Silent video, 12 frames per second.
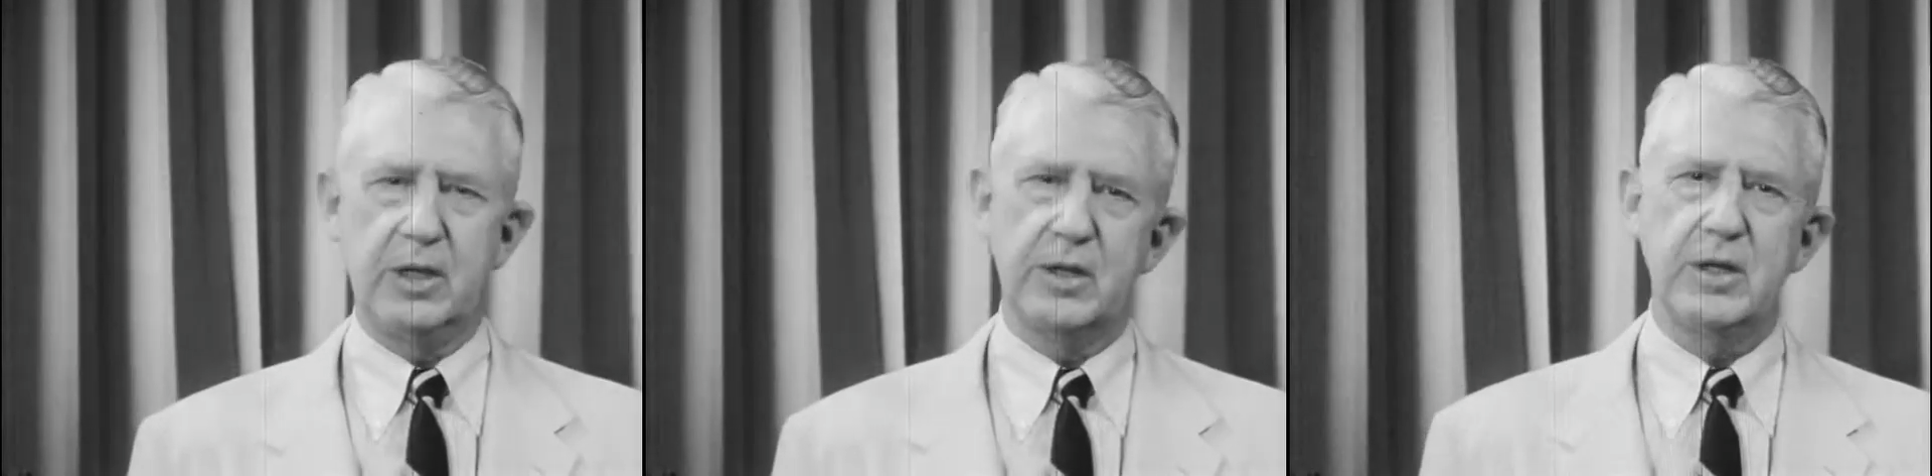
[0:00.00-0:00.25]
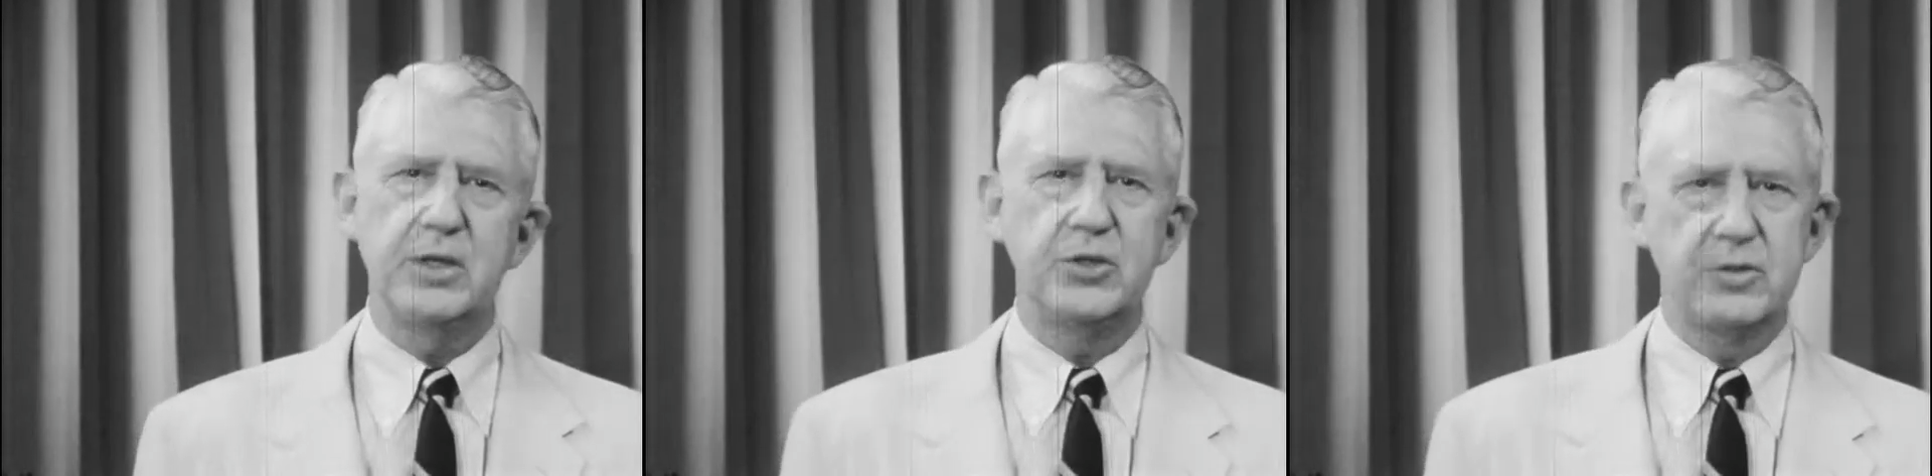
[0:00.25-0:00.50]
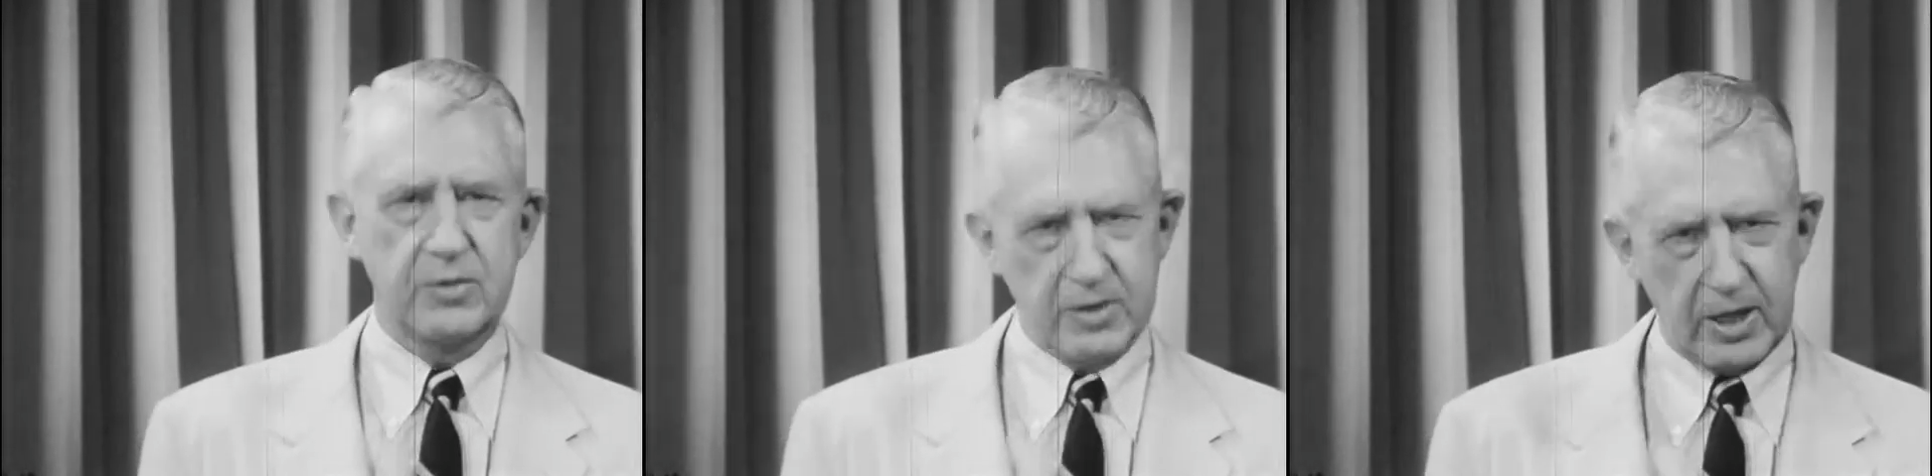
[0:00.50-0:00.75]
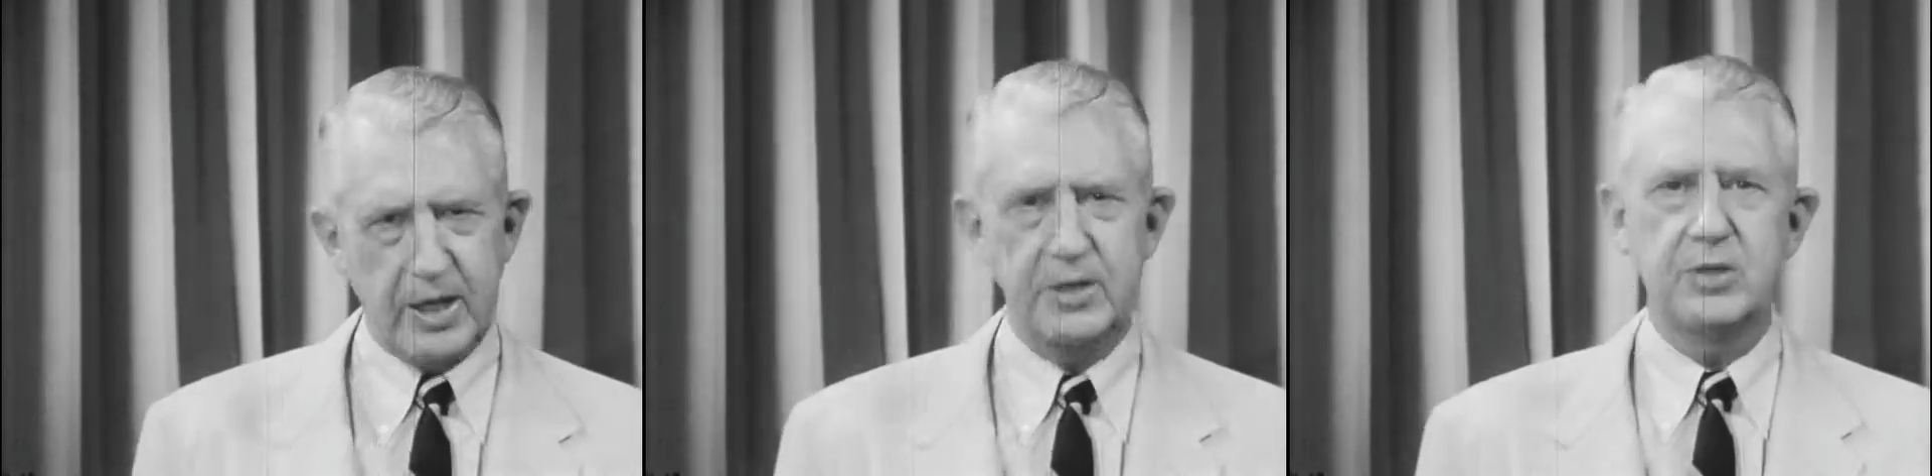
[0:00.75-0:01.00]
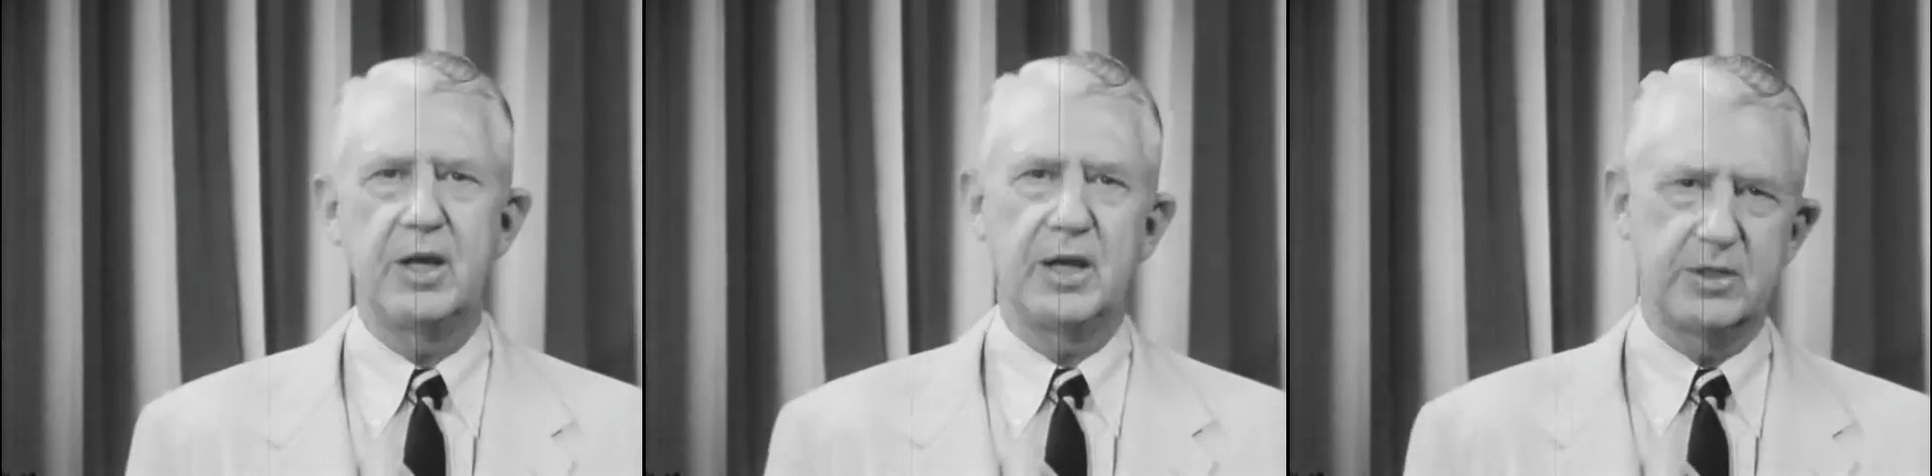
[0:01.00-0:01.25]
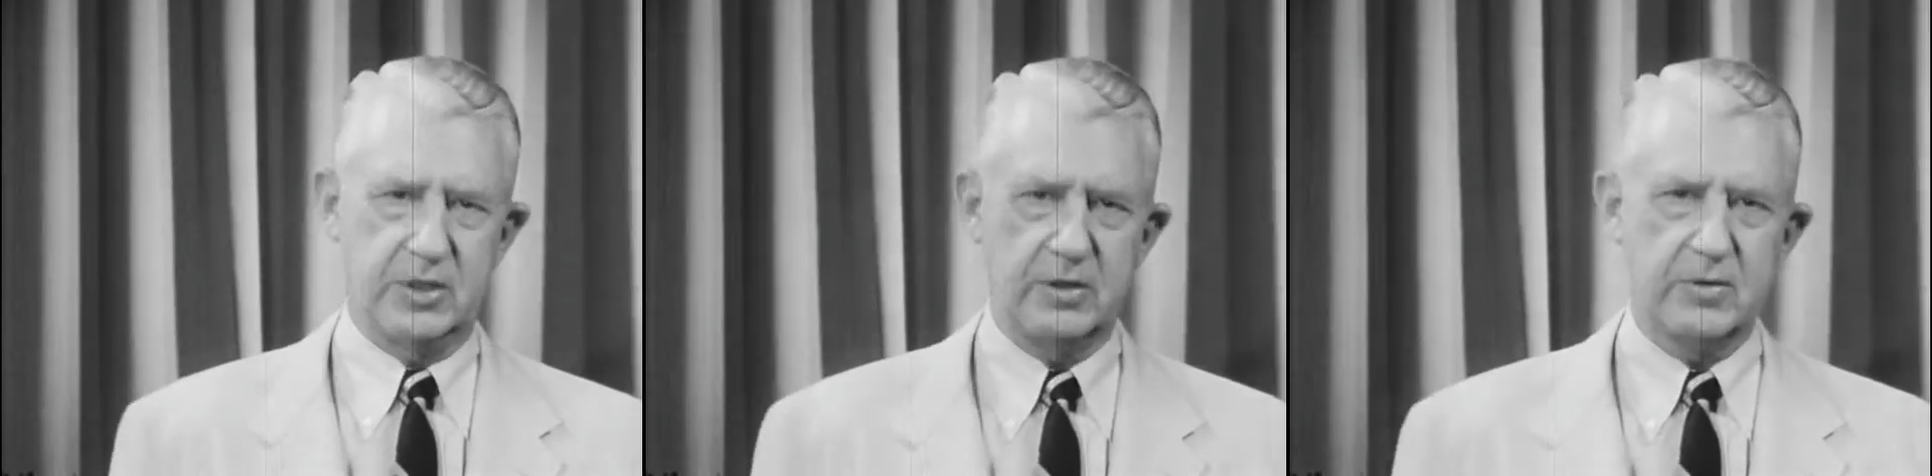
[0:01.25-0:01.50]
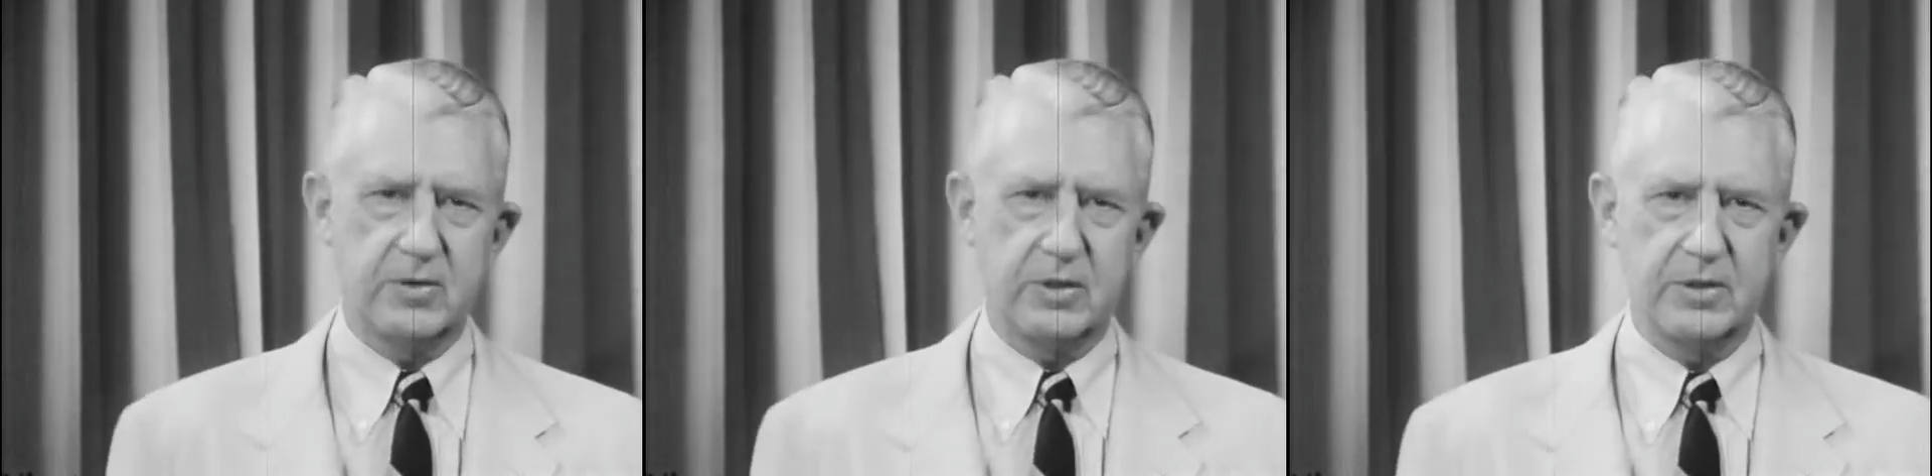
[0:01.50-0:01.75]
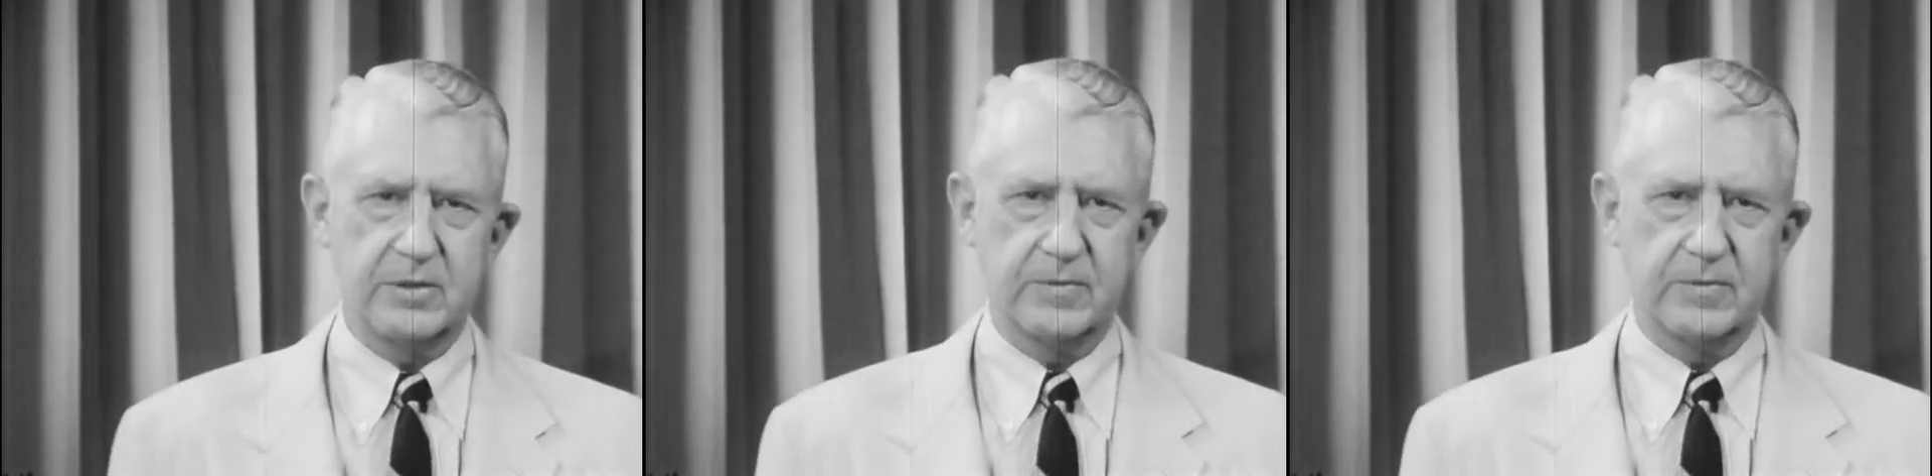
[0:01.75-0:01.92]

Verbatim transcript: additional gas tax increase,